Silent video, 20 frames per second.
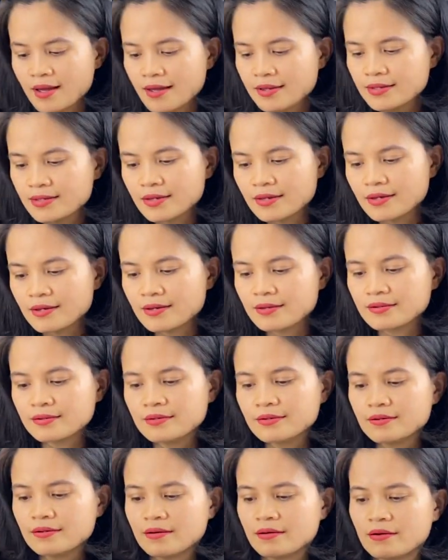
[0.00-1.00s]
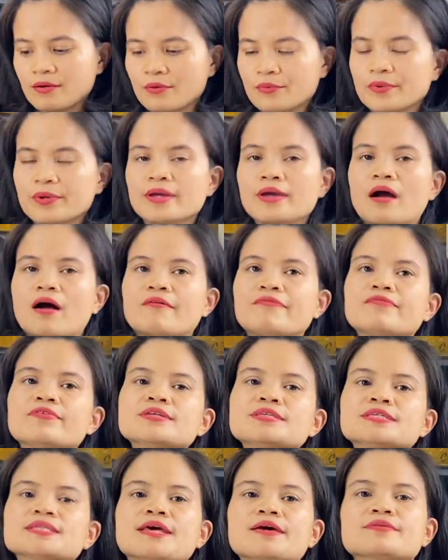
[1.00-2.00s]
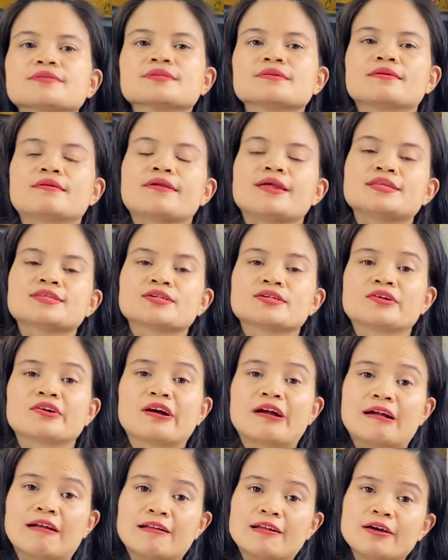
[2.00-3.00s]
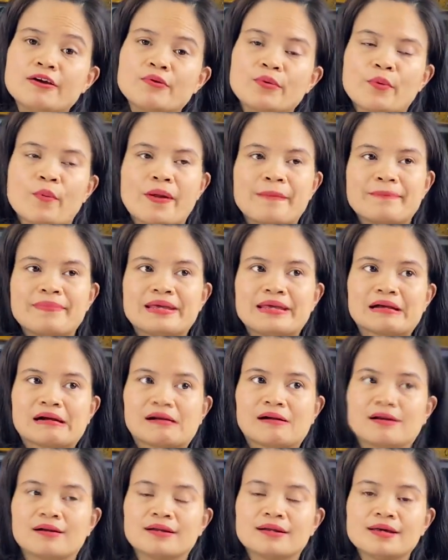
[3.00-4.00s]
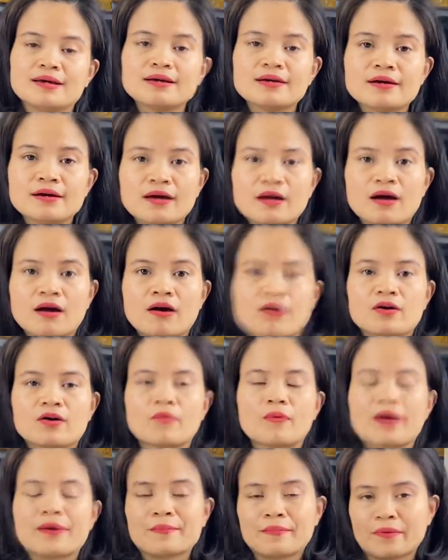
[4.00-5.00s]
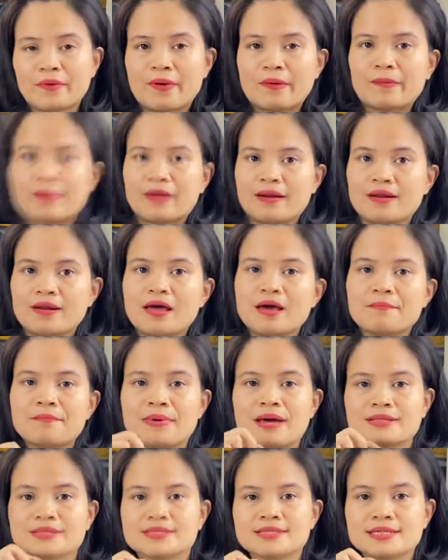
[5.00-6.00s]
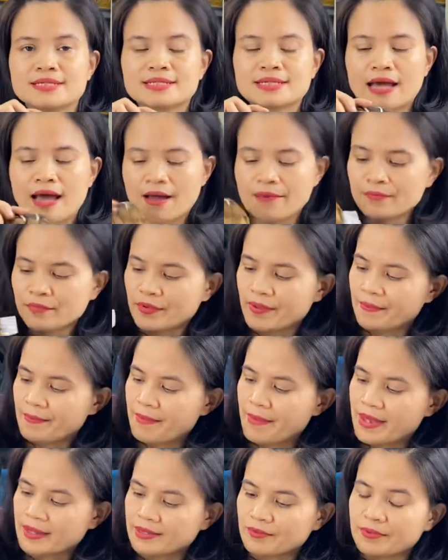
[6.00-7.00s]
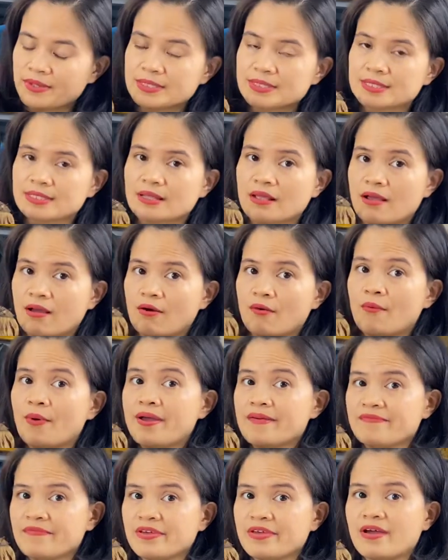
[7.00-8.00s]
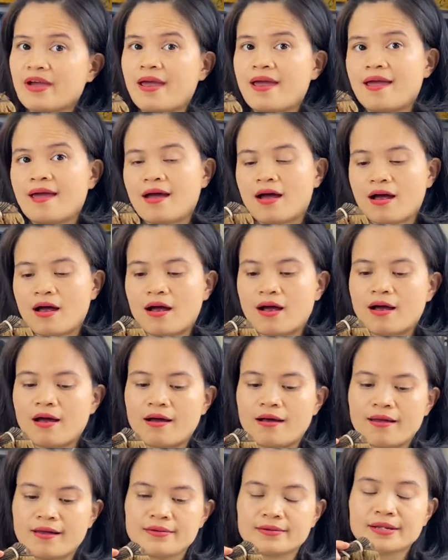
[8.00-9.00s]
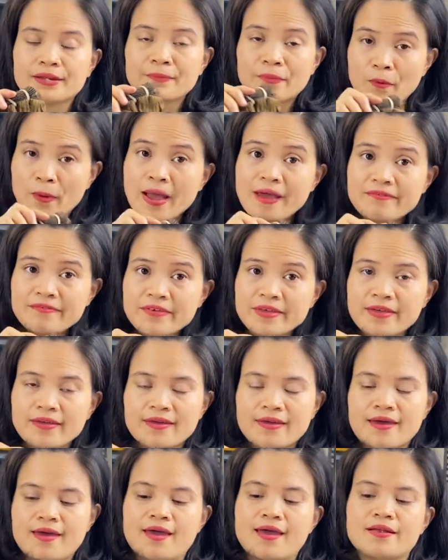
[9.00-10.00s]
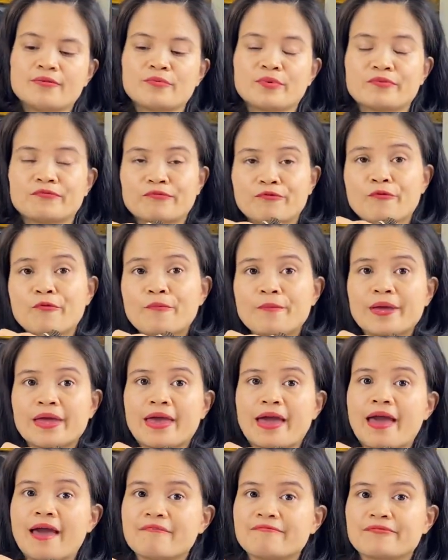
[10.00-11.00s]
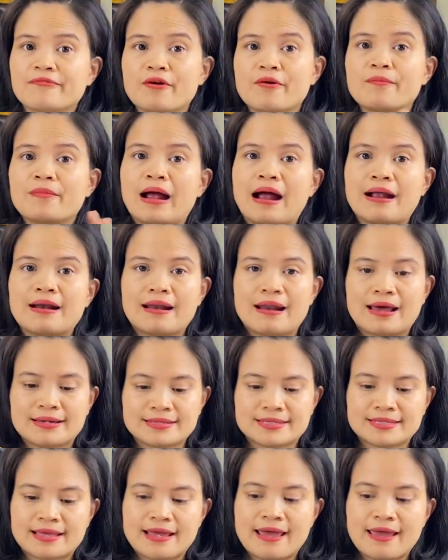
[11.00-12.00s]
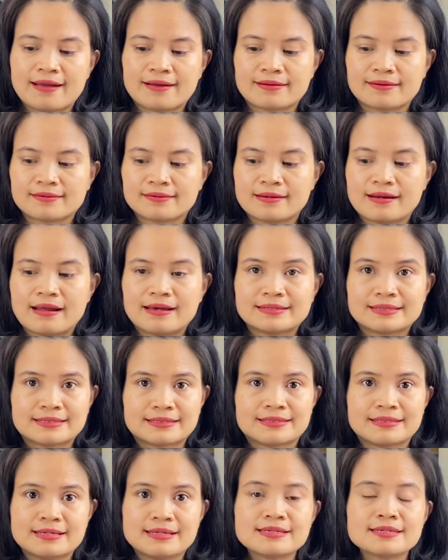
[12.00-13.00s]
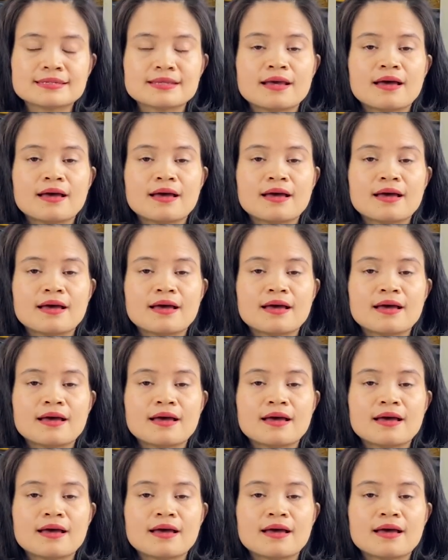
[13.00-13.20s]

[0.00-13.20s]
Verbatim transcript: Yeah, uh, we often sell the natural color, 1B color, or quite brown color, but this time we make with wavy, uh, deep wavy, and with Funmi hair from highlight hair like this.